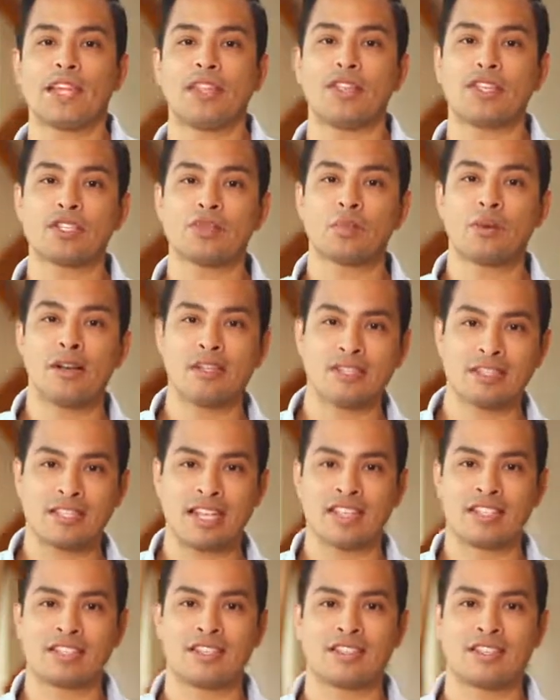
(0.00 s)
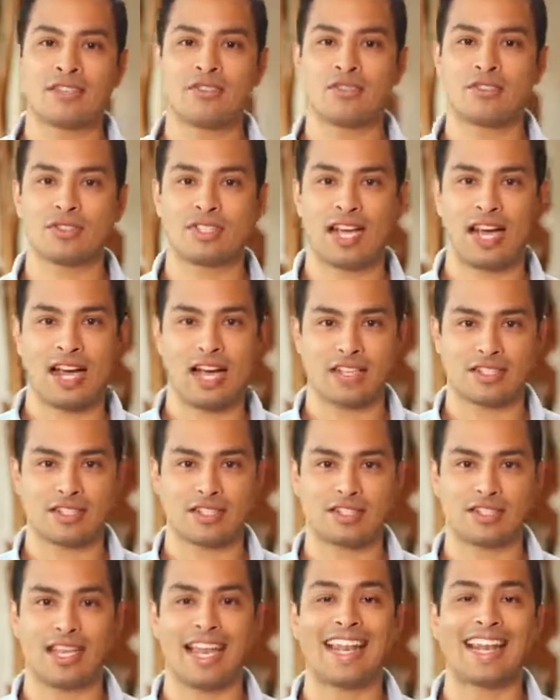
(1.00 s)
this project has several
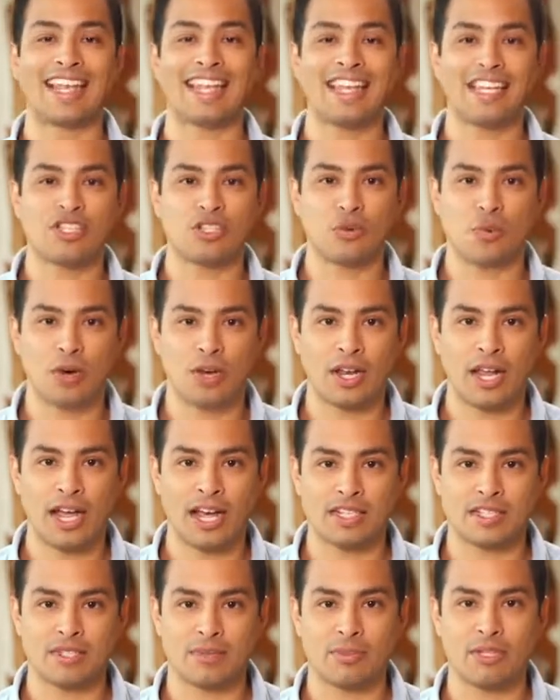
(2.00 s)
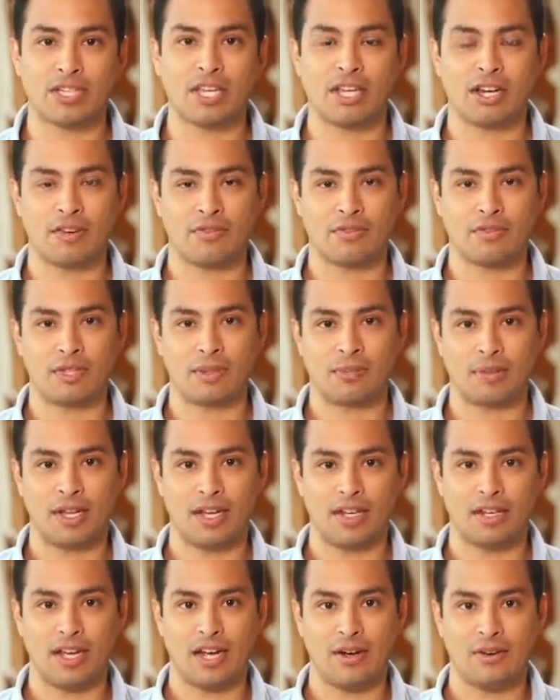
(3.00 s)
tasks, and each one has to be carefully
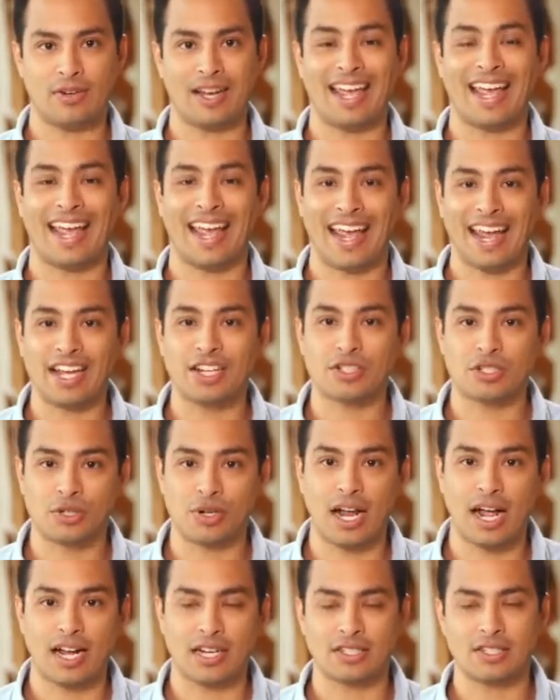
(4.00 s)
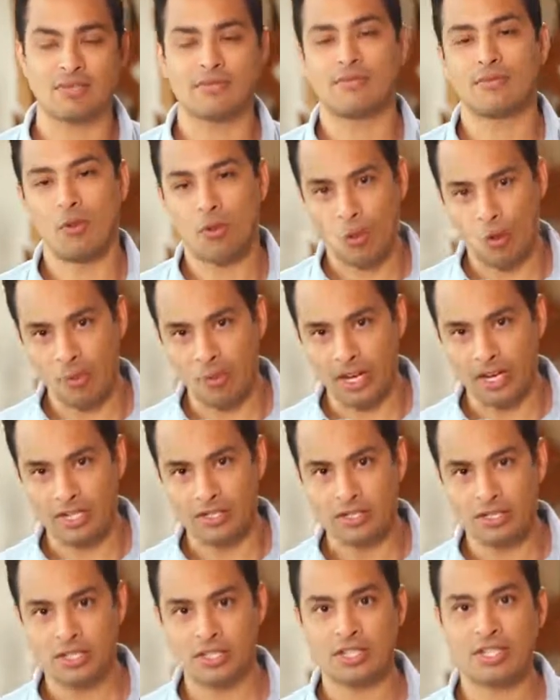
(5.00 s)
planned out and tracked or
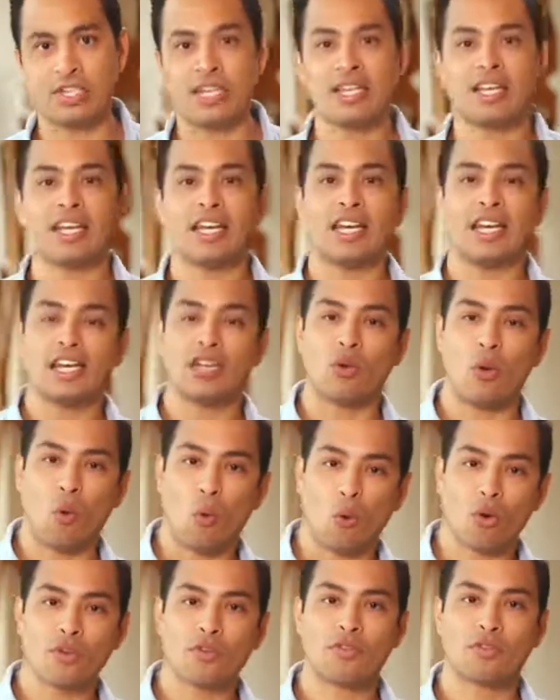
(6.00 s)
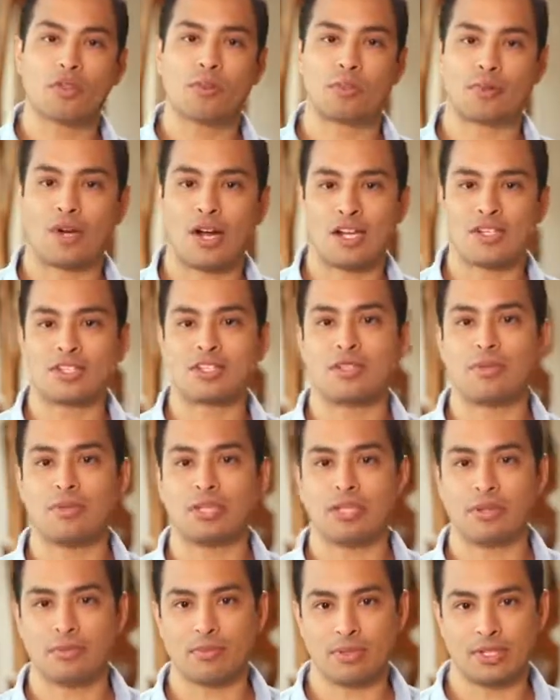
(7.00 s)
managed in order for the project to be
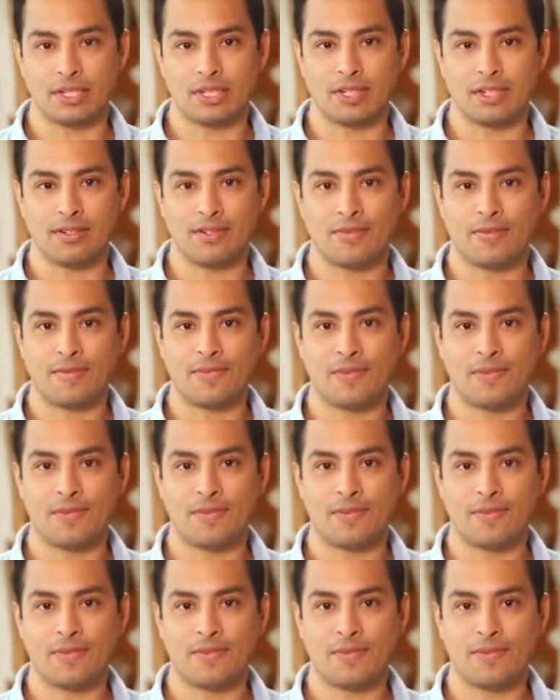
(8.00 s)
completed.